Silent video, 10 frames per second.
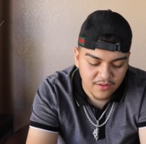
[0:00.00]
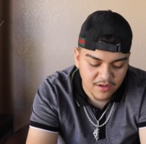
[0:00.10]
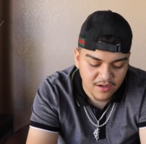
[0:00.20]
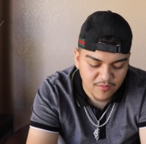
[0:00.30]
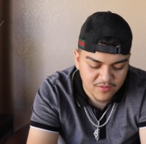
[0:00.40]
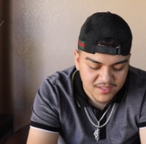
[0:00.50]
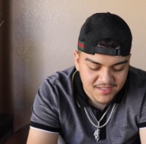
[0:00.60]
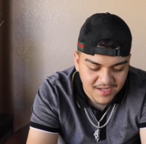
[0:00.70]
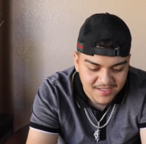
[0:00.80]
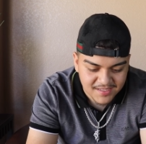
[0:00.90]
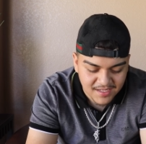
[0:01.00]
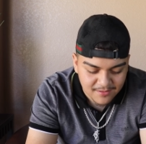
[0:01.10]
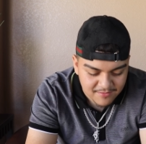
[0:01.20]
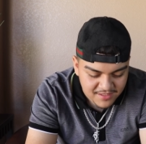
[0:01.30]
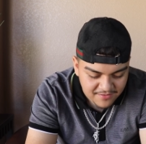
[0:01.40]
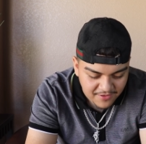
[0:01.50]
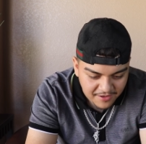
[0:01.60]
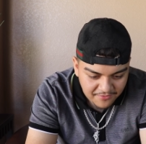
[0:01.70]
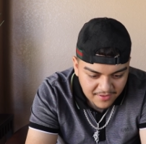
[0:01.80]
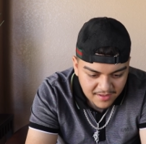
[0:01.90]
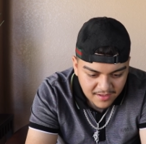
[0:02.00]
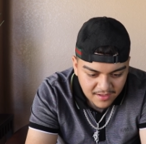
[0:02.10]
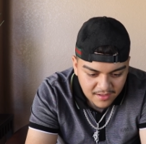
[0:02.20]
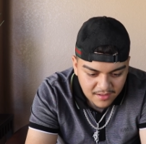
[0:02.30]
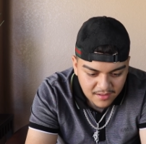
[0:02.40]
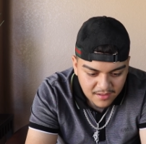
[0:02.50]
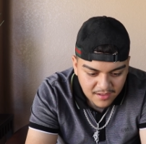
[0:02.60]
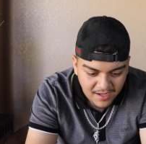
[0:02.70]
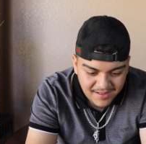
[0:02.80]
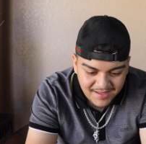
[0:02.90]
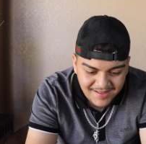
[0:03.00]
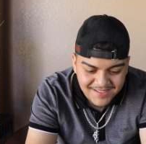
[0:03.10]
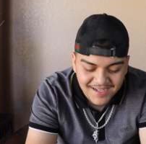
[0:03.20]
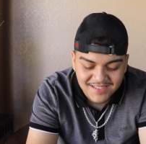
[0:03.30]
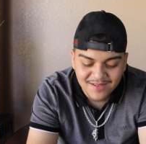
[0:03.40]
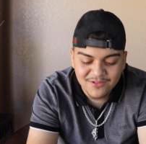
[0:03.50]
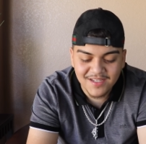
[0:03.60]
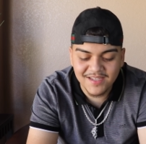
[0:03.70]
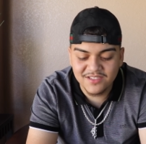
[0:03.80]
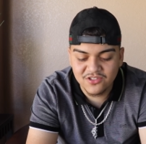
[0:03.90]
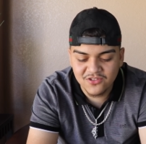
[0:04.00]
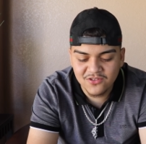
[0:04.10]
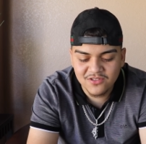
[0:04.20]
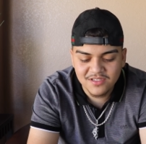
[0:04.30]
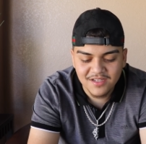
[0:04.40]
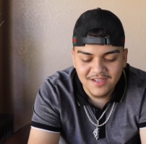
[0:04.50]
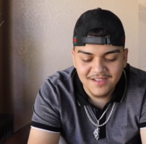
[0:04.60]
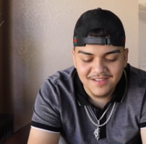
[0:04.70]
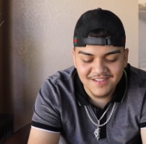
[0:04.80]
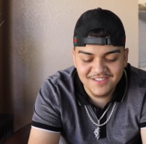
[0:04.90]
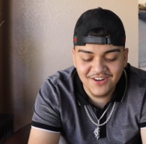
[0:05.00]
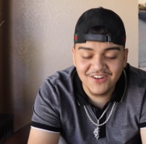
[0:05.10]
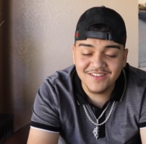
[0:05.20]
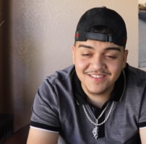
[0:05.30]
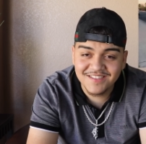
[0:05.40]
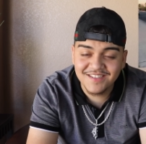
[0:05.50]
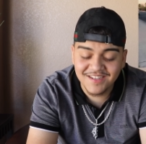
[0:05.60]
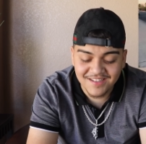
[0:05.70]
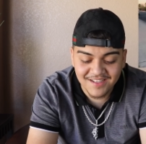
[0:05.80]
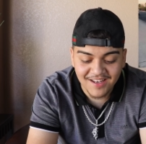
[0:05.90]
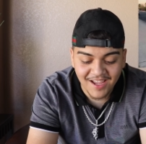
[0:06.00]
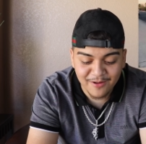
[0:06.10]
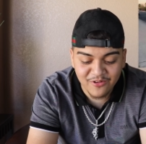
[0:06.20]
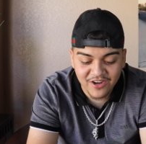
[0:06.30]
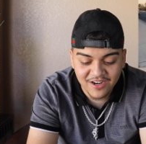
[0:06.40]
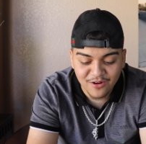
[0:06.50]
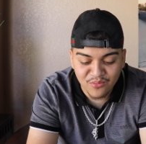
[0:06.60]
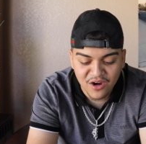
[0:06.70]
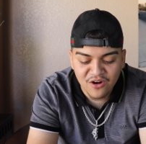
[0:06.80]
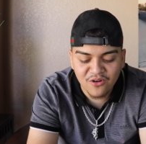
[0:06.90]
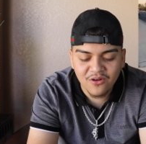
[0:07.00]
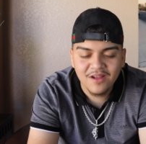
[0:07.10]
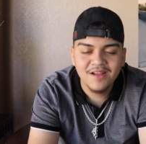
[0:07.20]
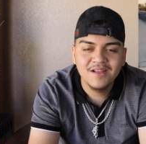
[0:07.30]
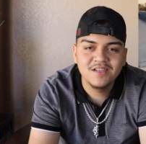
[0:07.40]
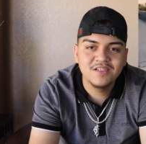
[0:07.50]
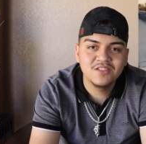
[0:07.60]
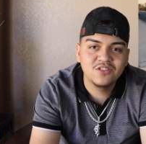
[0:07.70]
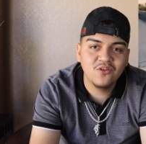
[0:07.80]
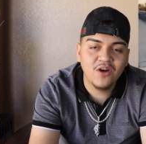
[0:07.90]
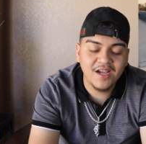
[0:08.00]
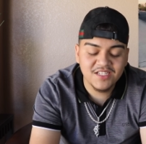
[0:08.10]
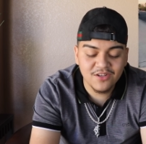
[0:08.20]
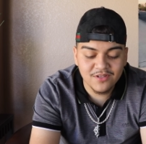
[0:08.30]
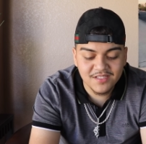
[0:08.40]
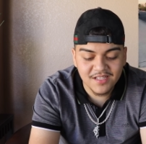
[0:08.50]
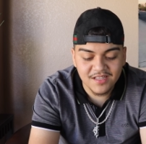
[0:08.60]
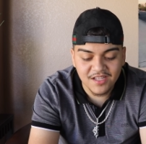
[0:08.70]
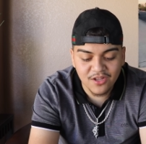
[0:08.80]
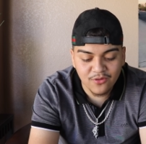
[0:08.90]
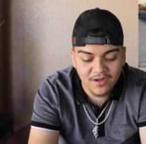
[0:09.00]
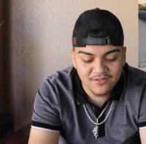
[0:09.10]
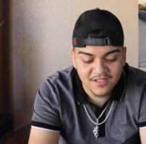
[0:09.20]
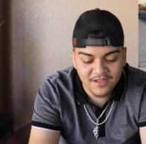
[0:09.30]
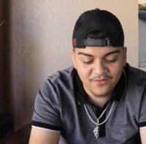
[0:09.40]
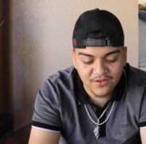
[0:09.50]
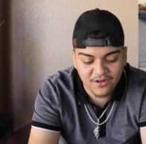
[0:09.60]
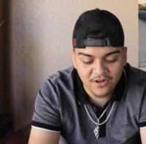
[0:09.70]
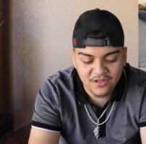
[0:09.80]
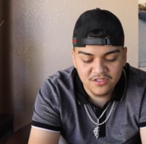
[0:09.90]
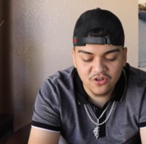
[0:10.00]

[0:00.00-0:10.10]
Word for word: Uh, what was this guy's name? Let me see if I can find him. I think this guy's name was Jesus. This car is sick, the lime green Camaro. So I actually went to the dealer when I was looking for cars.